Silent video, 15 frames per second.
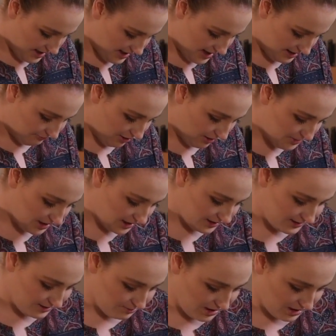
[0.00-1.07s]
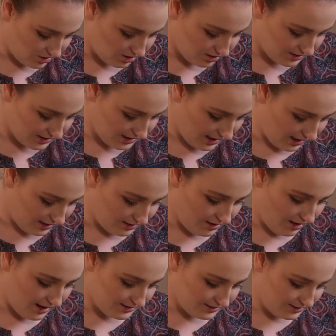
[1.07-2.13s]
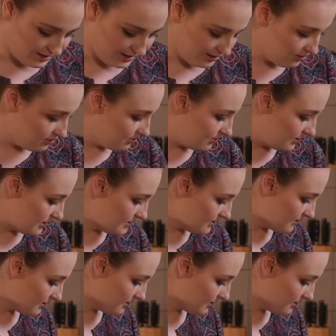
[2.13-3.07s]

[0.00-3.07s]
and rub it against the bench just to get it nice clean corners.